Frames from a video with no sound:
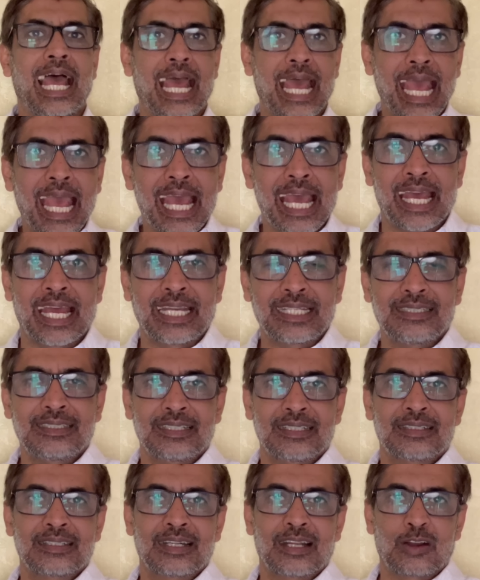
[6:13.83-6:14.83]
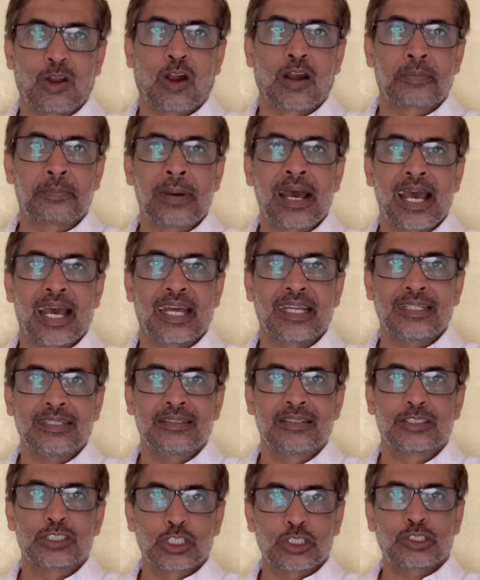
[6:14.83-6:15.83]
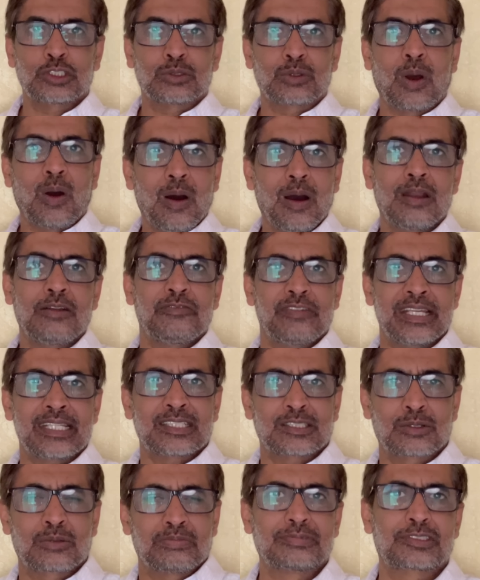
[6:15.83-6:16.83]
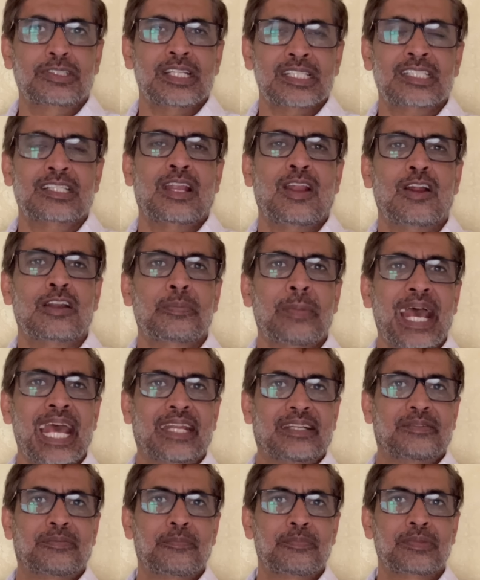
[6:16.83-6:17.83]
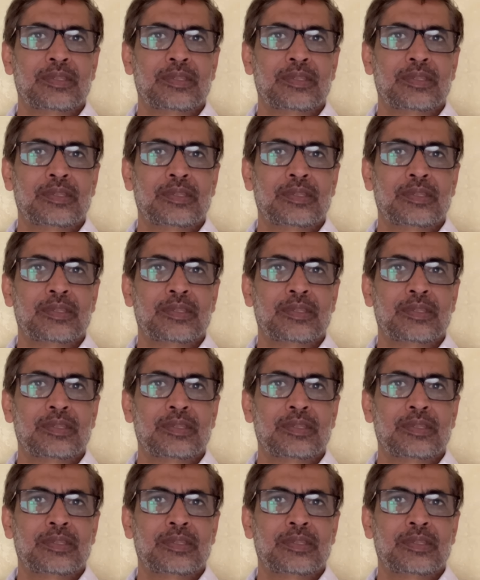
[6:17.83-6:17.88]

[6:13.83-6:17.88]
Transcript: and Lord Mann, you should always trust Lord Mann.